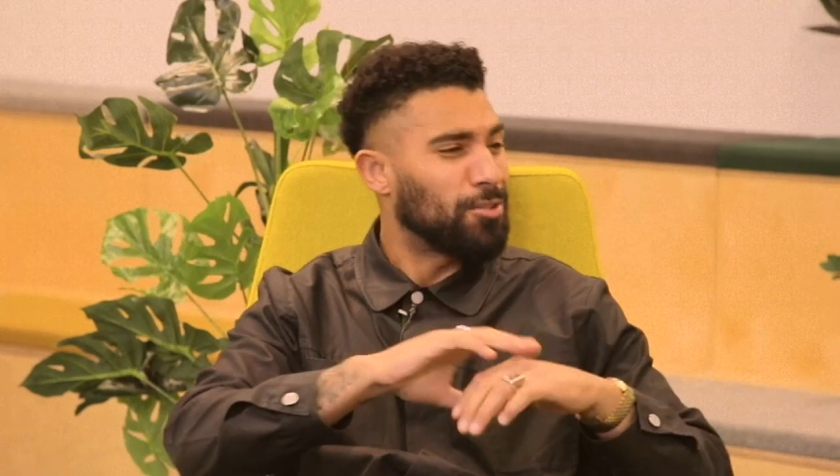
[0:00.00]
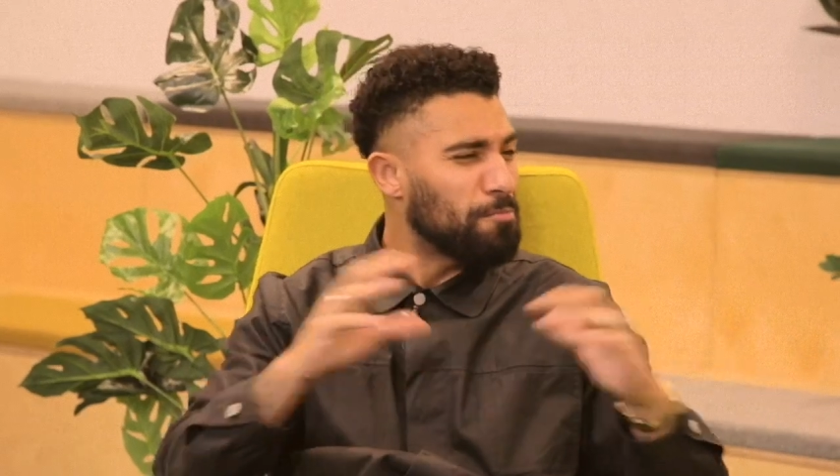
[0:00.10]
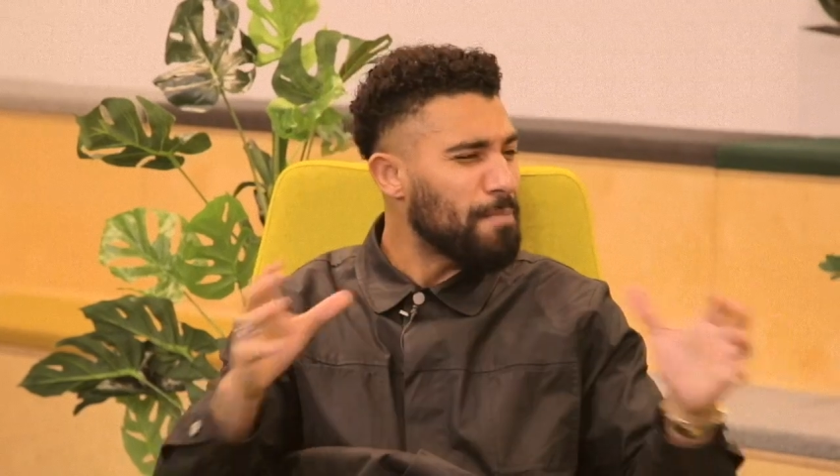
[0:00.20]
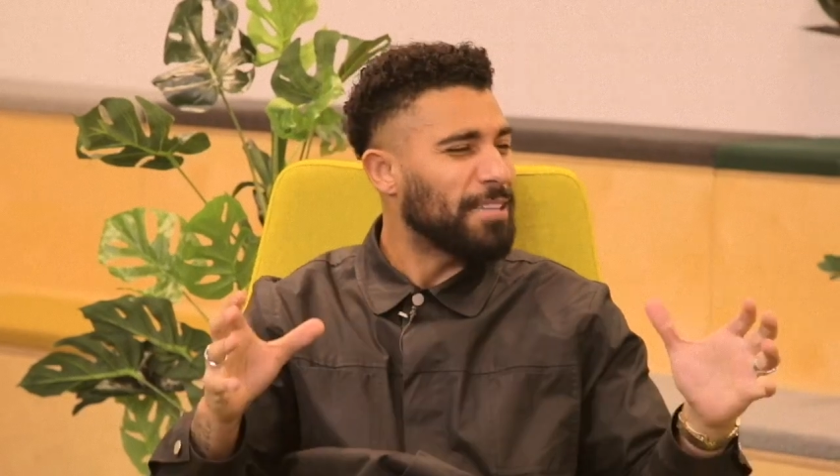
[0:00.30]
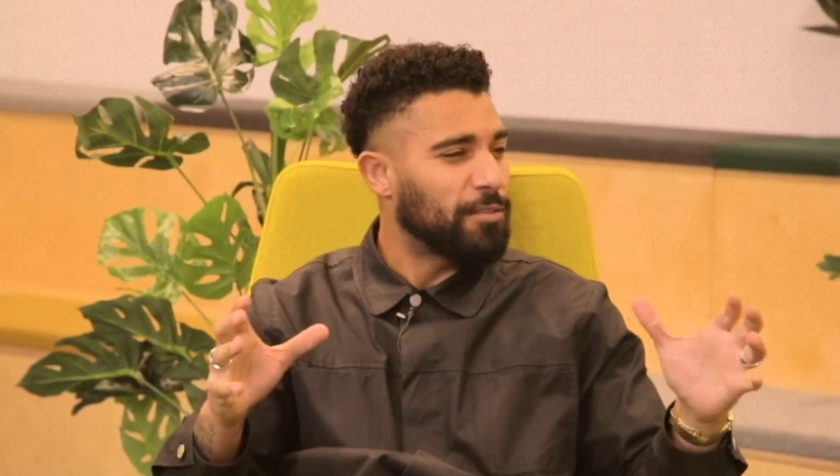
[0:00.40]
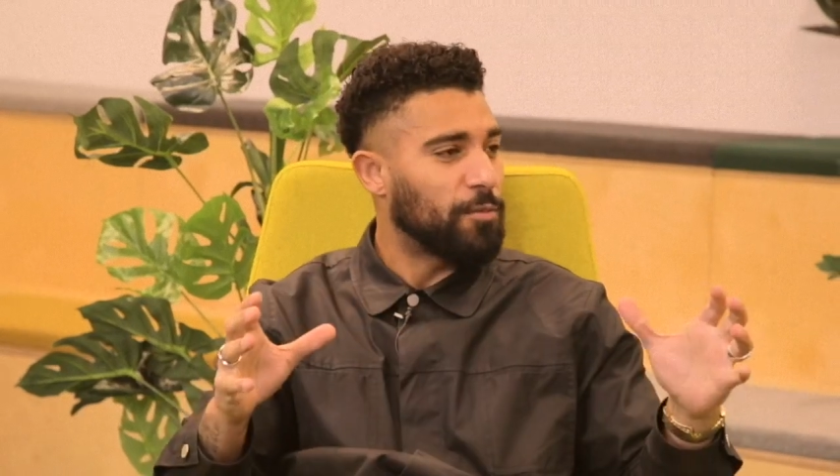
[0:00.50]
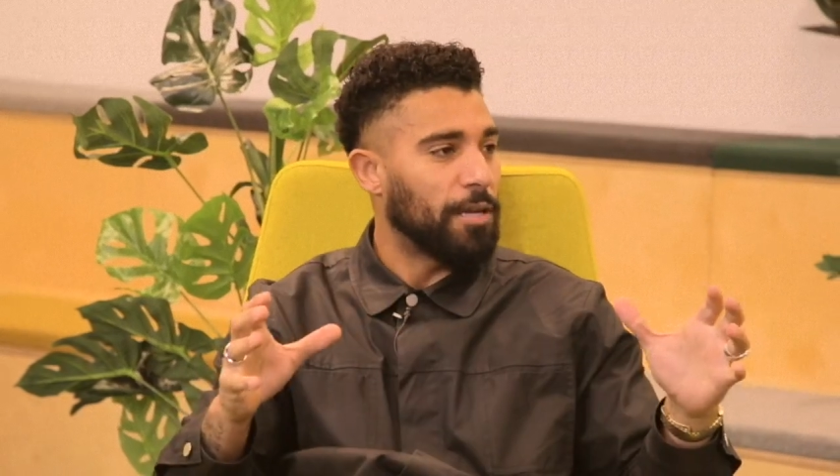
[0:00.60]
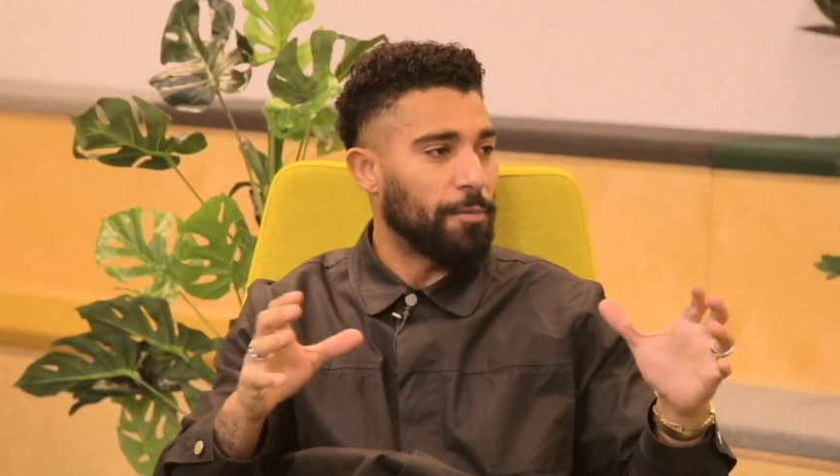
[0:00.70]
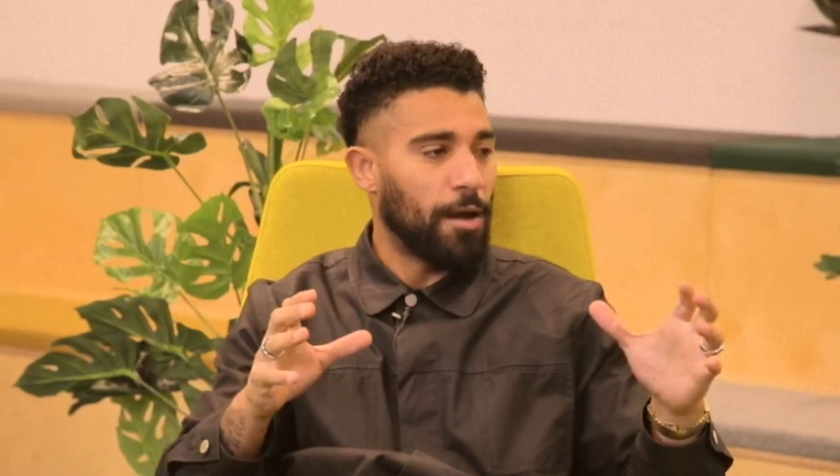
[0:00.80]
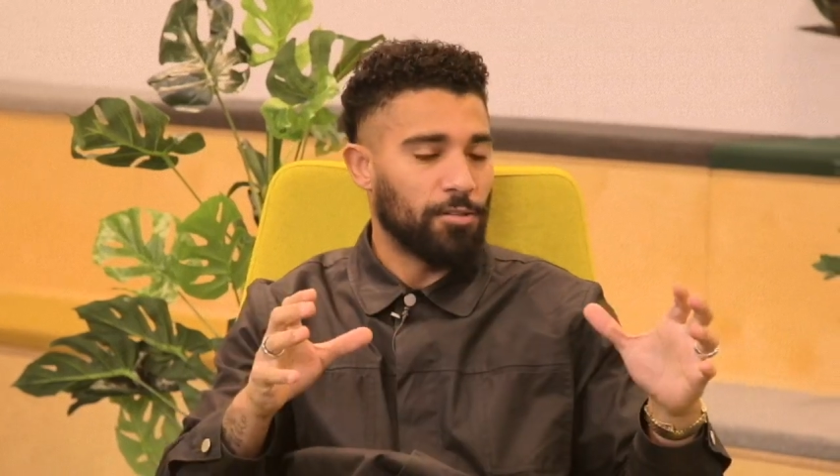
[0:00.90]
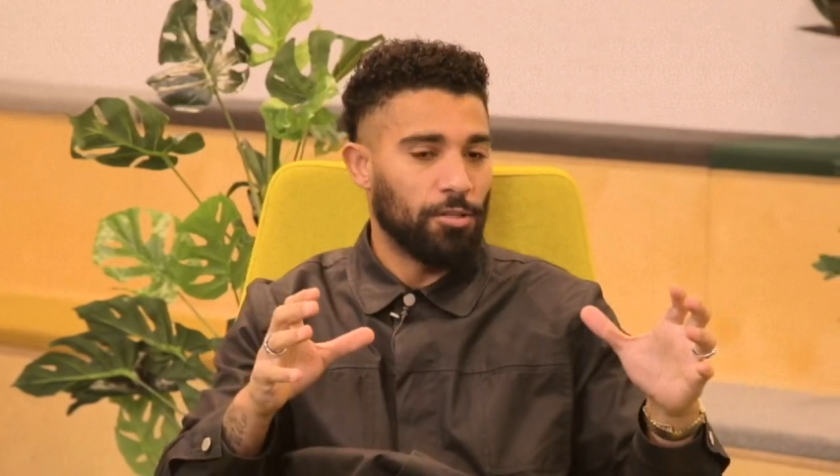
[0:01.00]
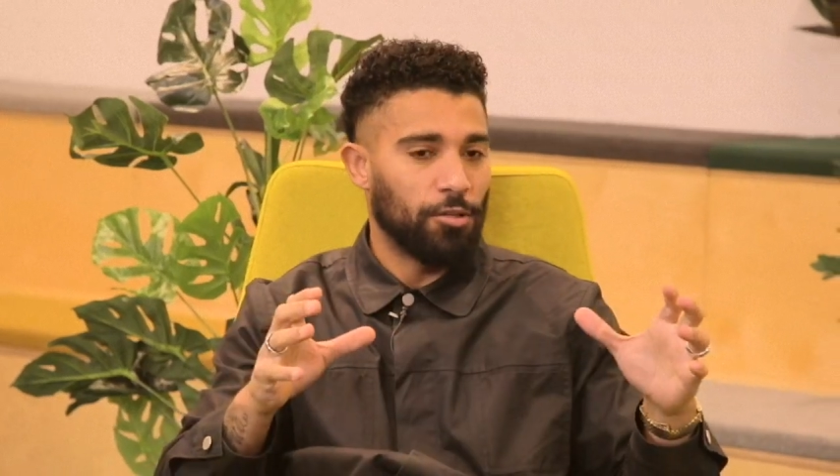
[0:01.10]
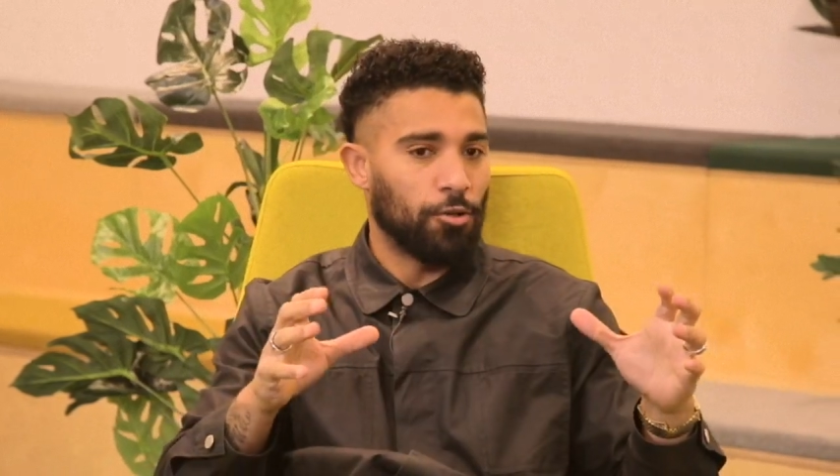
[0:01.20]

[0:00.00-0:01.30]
So massive spending power is going to